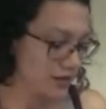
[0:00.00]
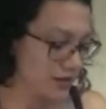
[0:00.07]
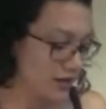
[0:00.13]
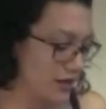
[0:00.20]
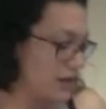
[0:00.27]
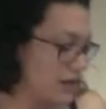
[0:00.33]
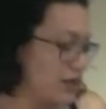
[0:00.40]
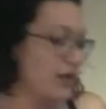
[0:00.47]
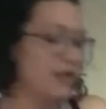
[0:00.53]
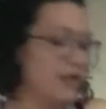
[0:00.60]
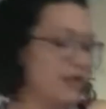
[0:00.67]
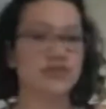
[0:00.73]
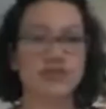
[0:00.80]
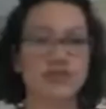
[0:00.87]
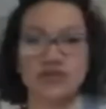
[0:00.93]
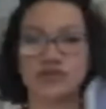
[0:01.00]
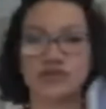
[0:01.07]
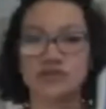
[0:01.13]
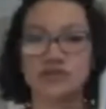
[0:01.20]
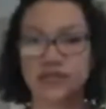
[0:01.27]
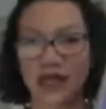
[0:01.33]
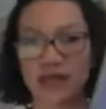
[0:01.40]
I just
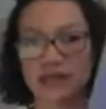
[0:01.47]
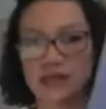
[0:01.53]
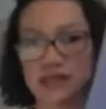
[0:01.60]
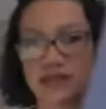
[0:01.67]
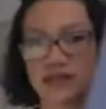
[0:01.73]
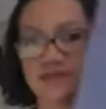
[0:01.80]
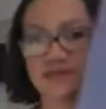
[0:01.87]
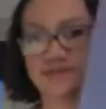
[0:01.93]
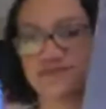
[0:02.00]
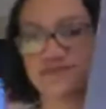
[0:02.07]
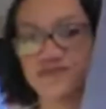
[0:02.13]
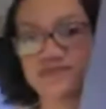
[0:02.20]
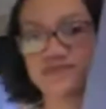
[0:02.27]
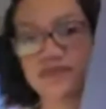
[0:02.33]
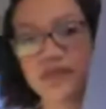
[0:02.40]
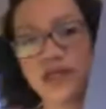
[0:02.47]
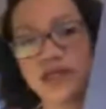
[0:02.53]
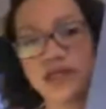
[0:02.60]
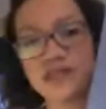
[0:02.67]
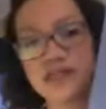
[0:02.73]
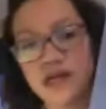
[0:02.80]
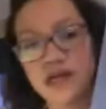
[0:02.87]
use Canson.
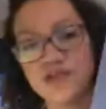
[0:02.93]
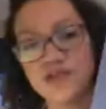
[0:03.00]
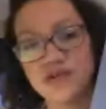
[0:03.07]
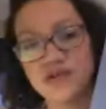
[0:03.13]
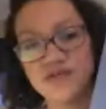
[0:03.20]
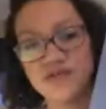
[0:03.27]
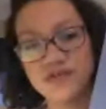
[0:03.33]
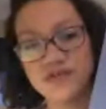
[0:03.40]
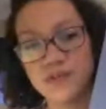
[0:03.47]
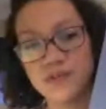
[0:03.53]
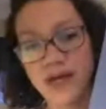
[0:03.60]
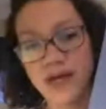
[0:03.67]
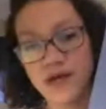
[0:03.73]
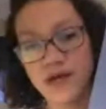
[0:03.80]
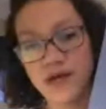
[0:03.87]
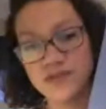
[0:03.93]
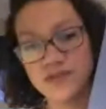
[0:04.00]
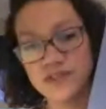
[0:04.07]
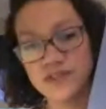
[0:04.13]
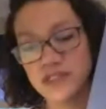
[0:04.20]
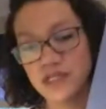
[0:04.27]
It's 150 pound.